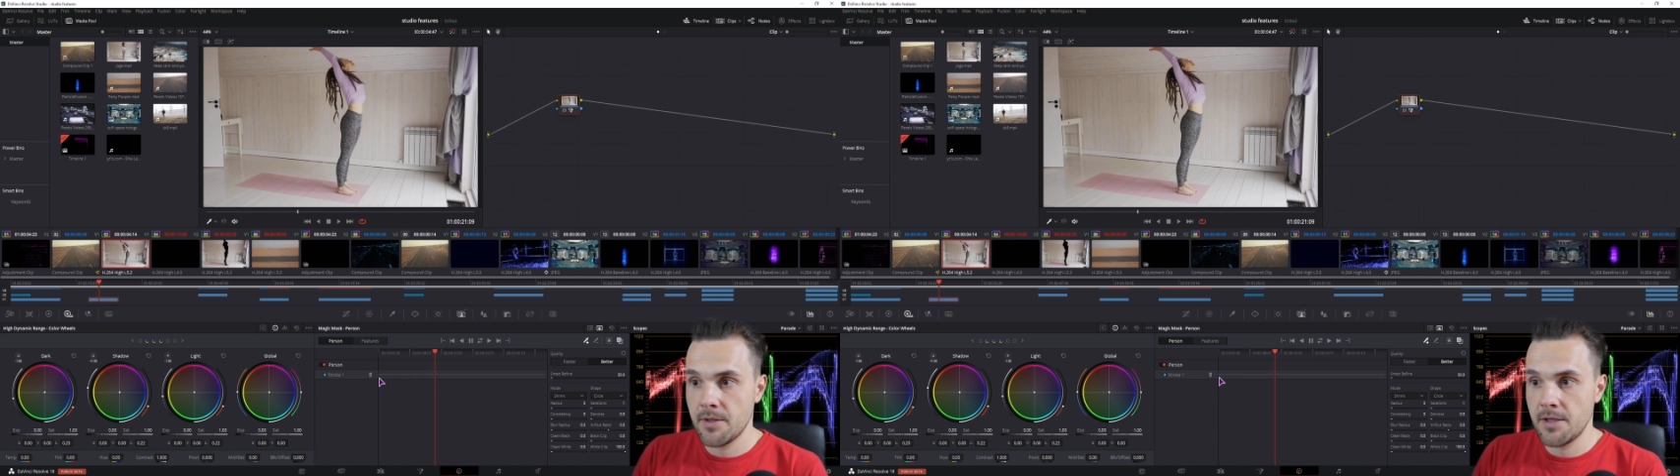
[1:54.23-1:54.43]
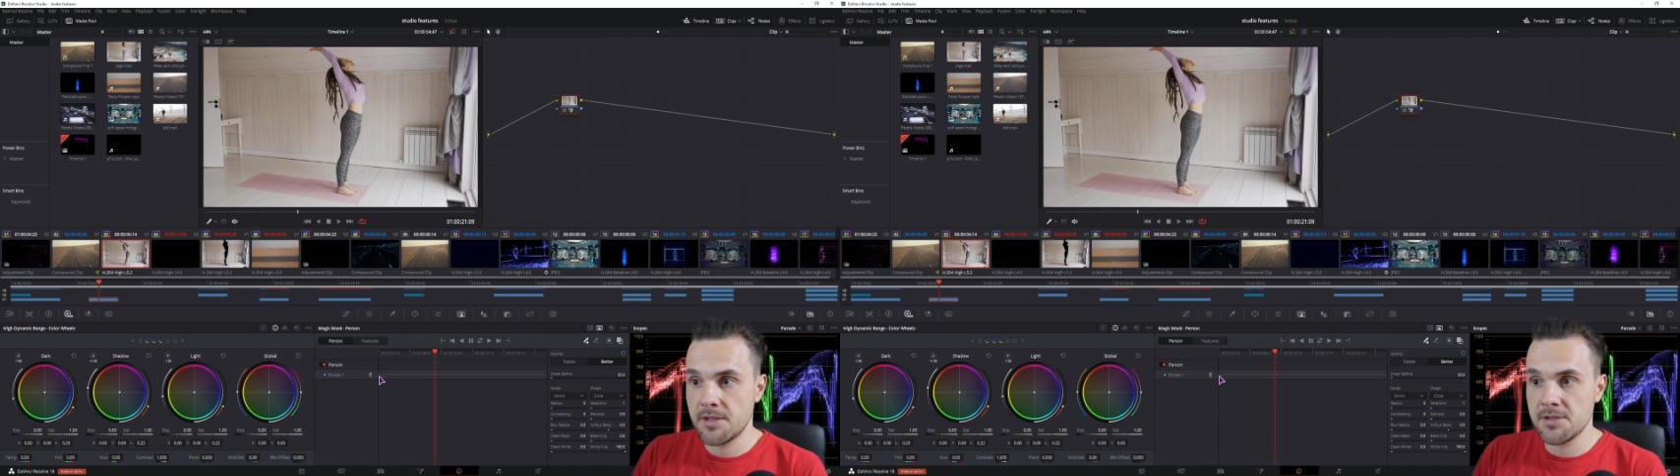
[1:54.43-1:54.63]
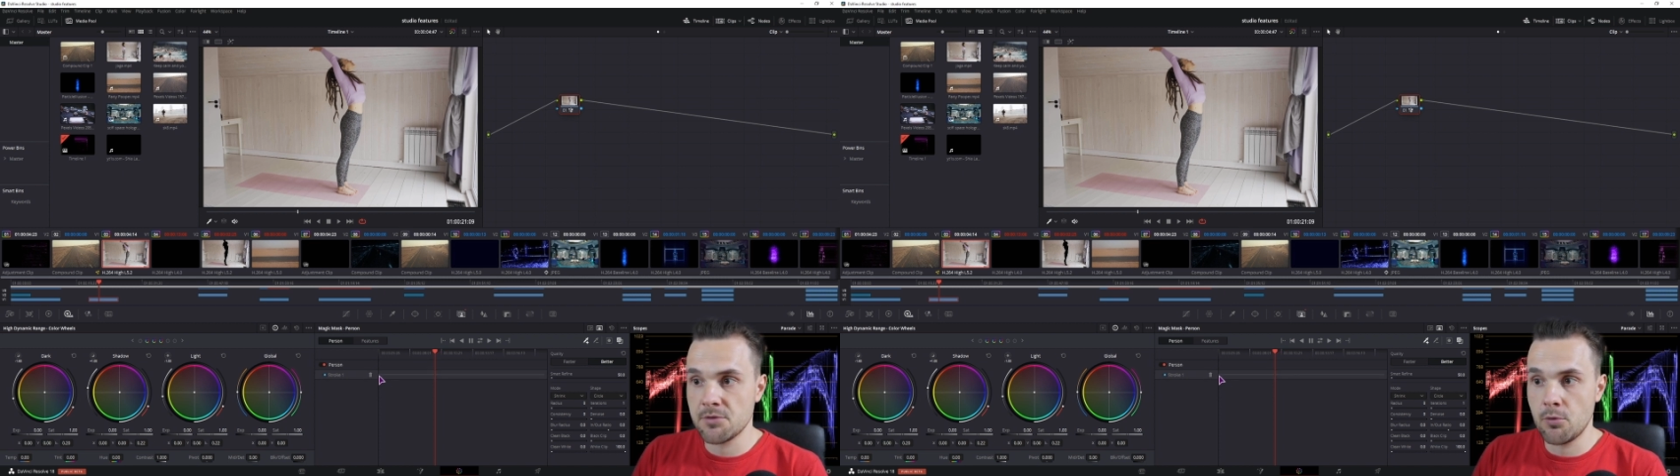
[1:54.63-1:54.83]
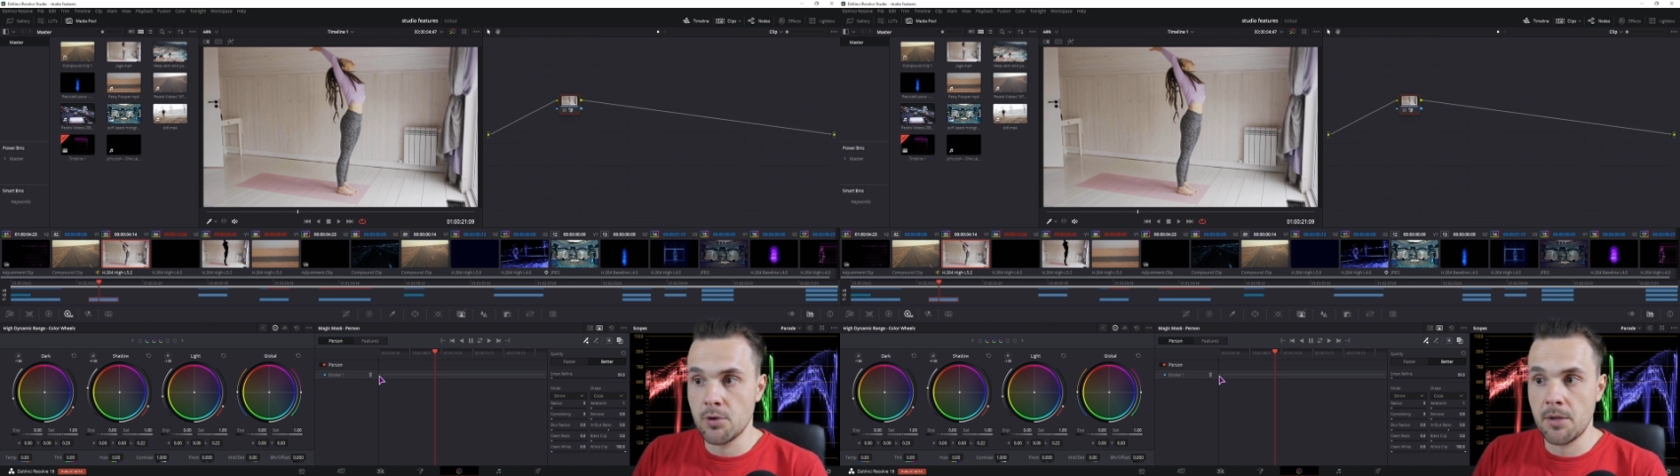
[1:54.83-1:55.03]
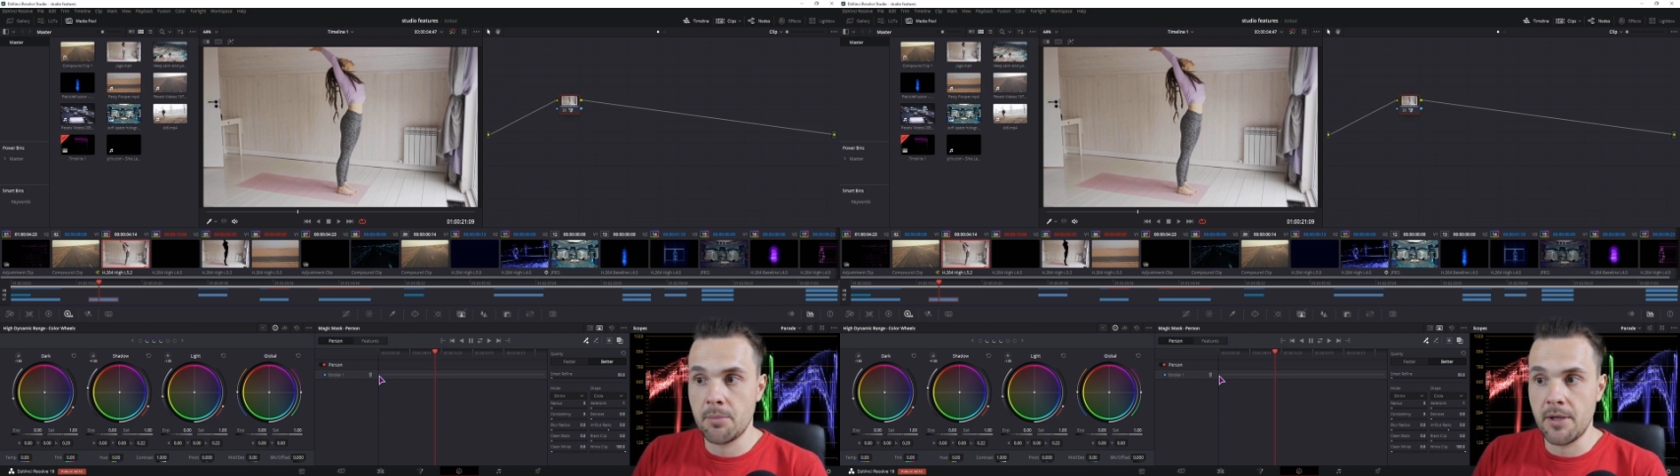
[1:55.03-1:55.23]
it is
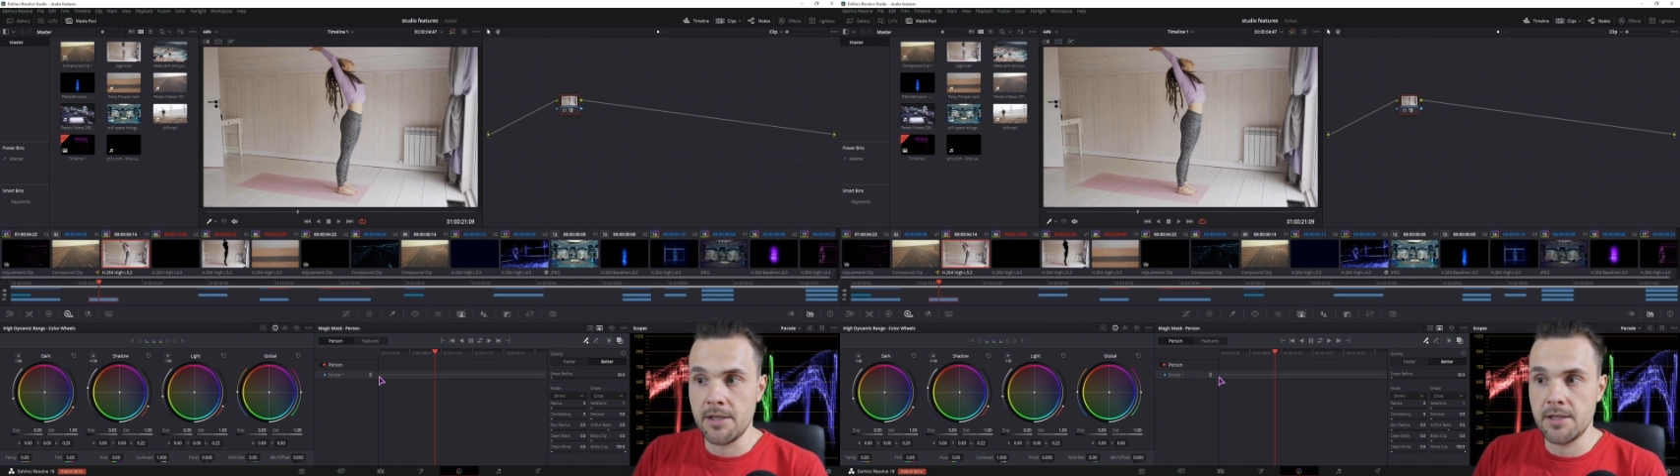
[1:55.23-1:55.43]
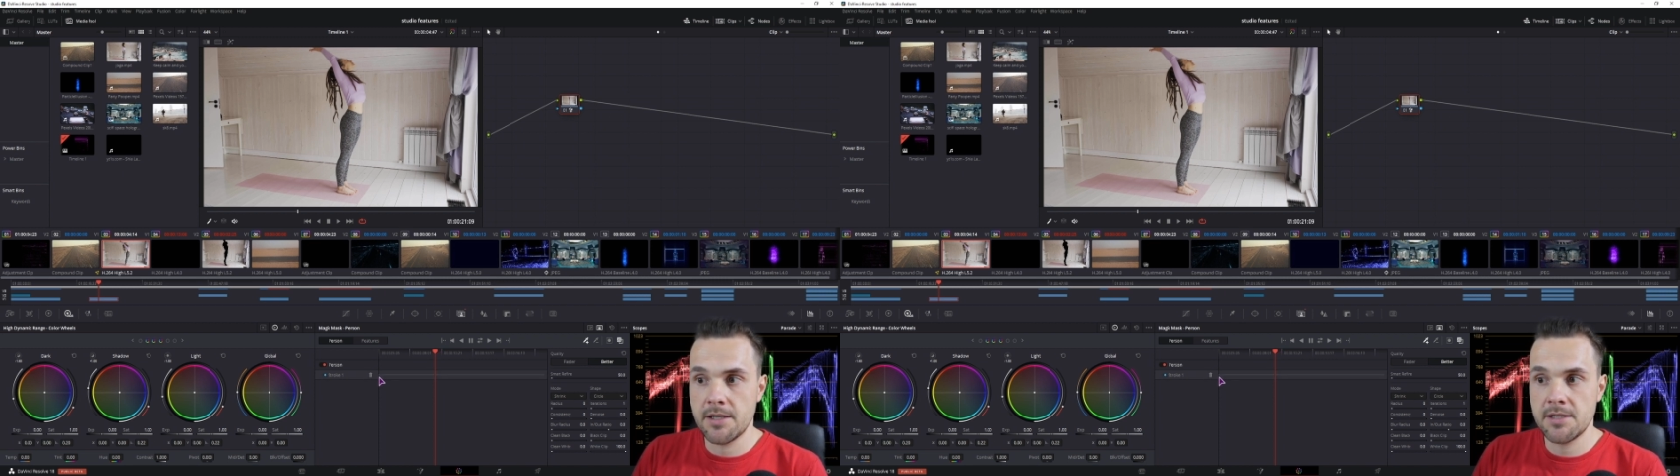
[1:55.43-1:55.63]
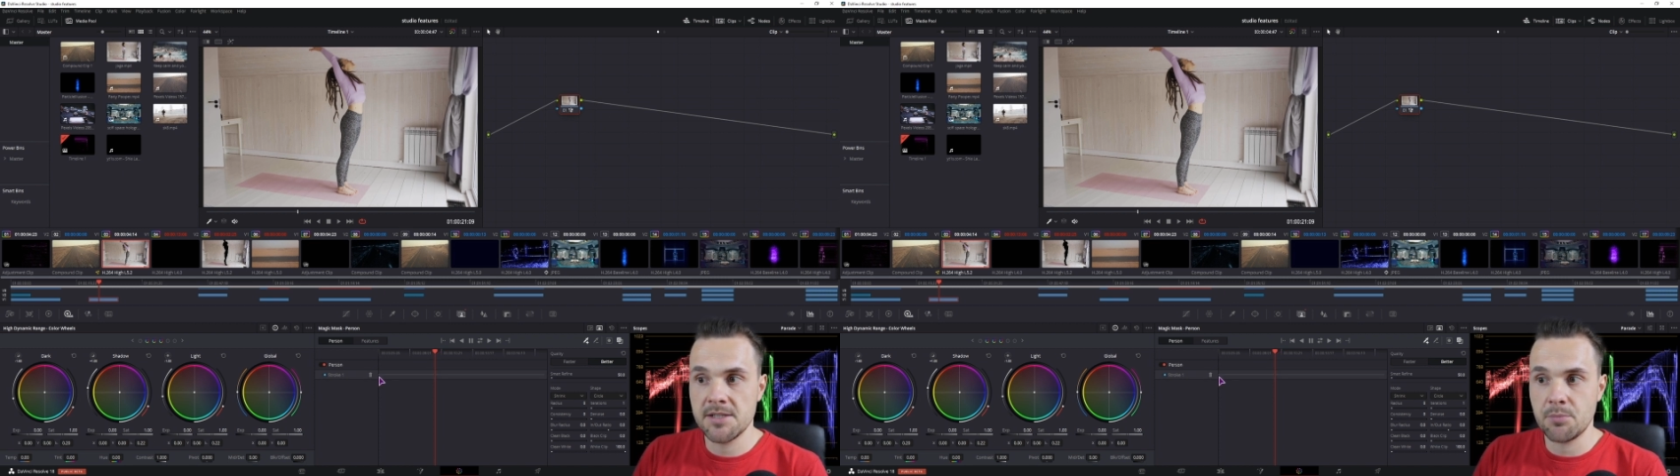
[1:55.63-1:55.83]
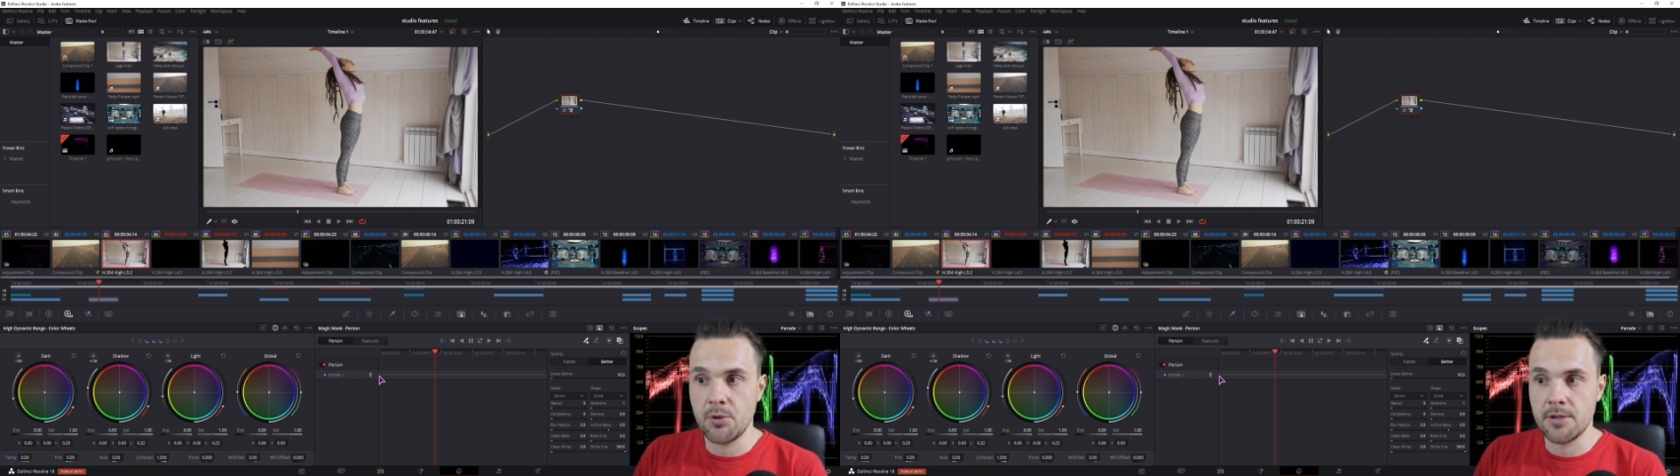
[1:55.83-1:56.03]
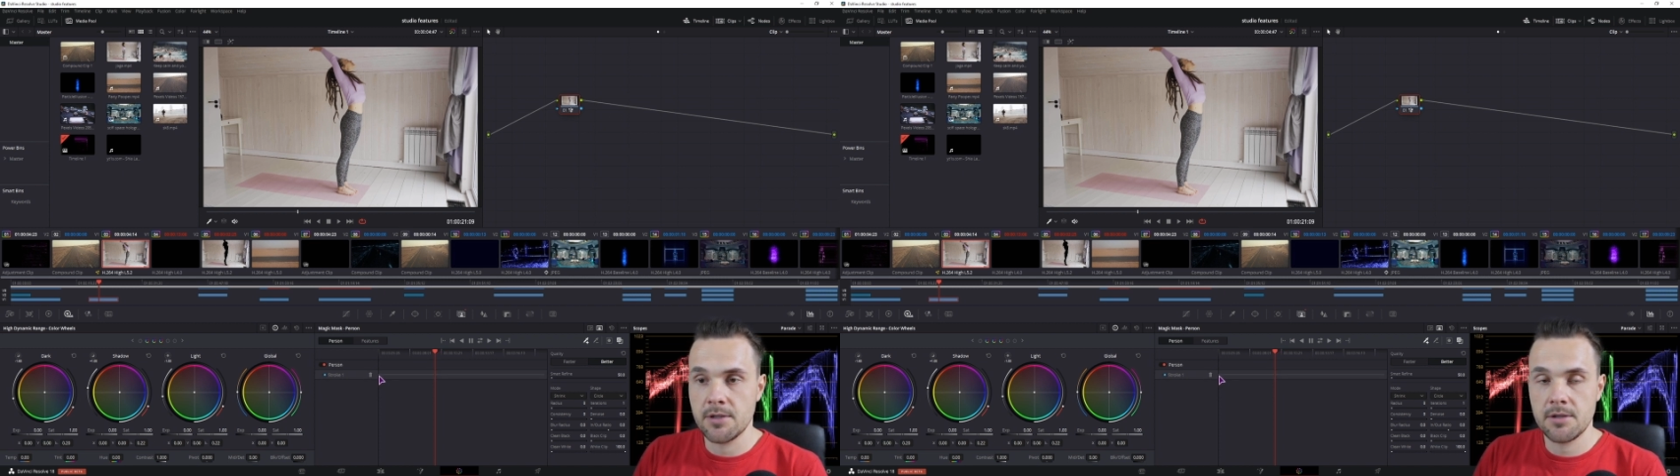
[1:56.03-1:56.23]
only applied at this
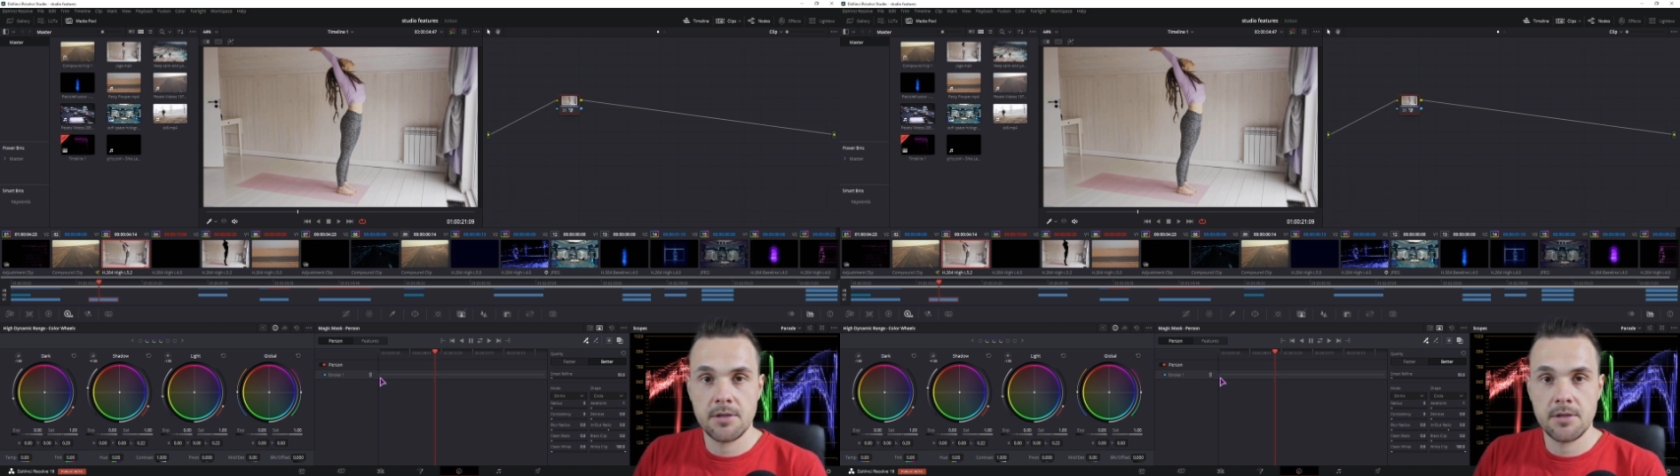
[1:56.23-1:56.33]
point